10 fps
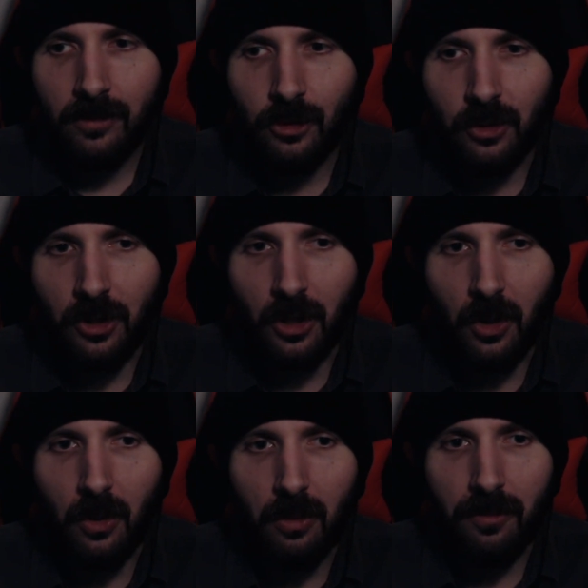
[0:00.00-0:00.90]
Shouldn't he
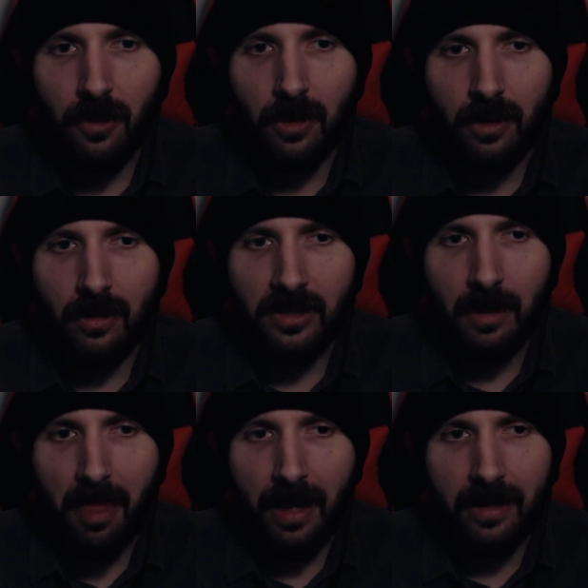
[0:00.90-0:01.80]
go for
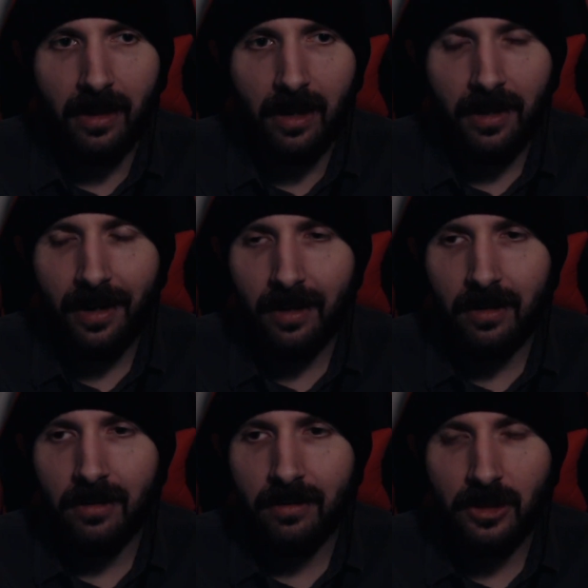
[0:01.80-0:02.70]
something dark-haired?
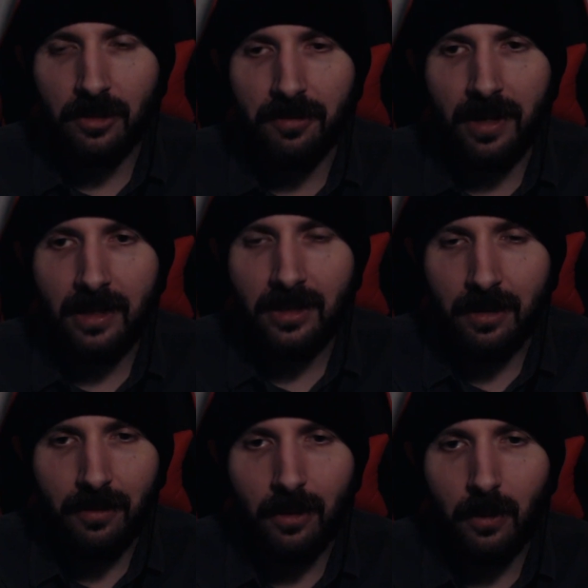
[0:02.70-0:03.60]
His affairs
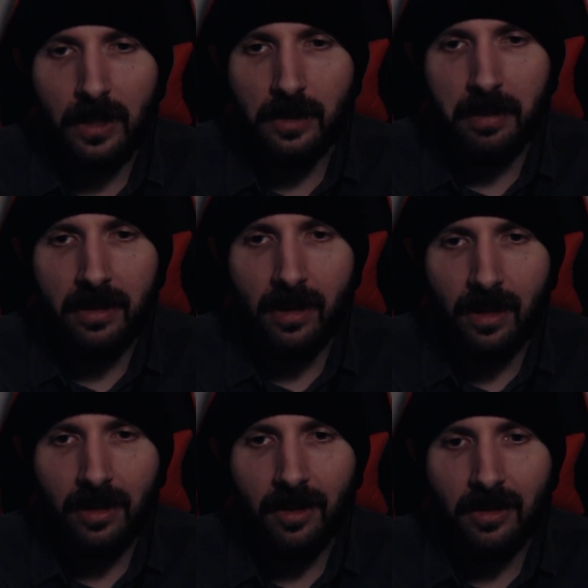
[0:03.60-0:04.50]
have always been
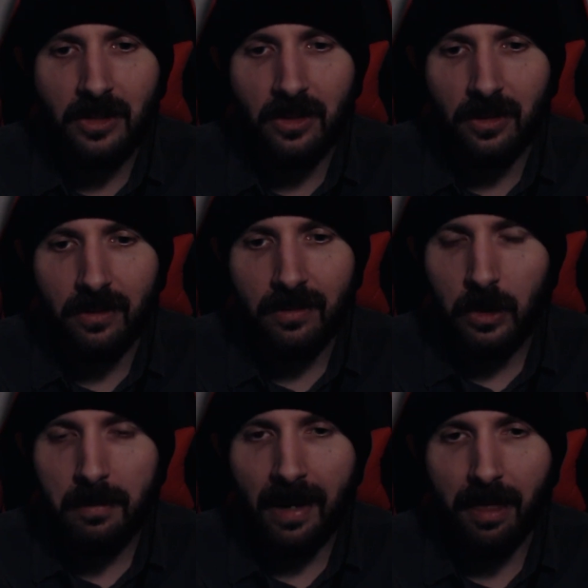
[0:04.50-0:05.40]
dark-haired, so it
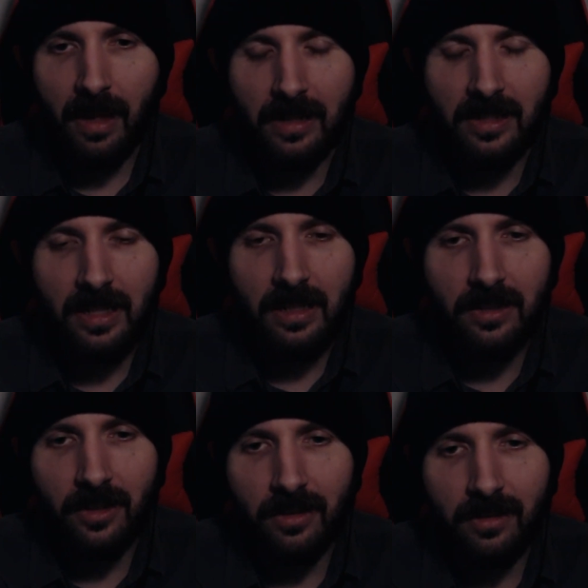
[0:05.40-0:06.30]
would make things
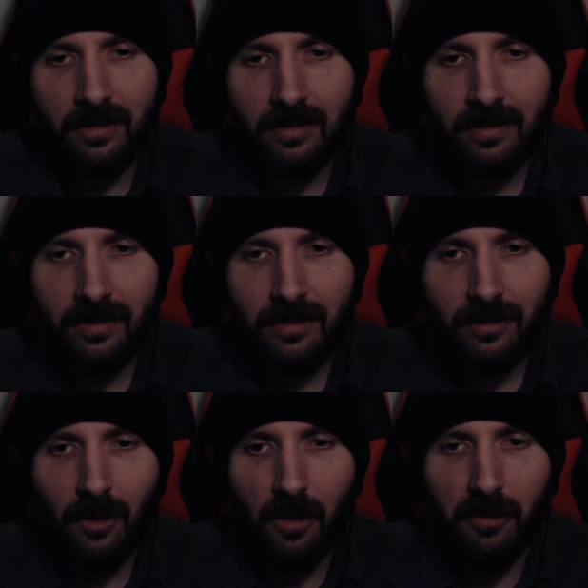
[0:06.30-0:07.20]
easier
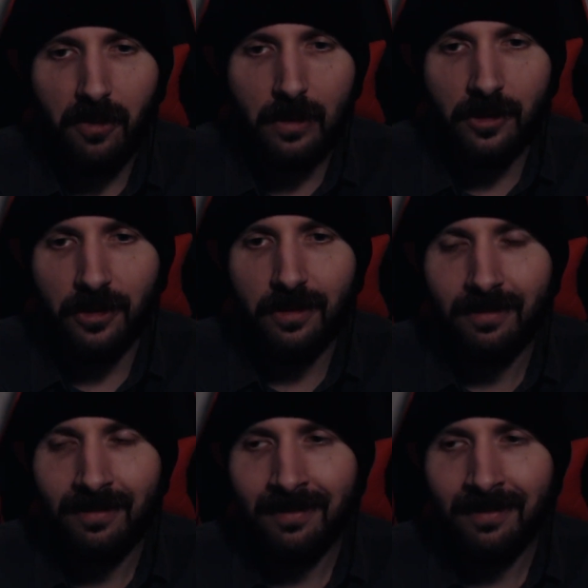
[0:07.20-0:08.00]
for the future.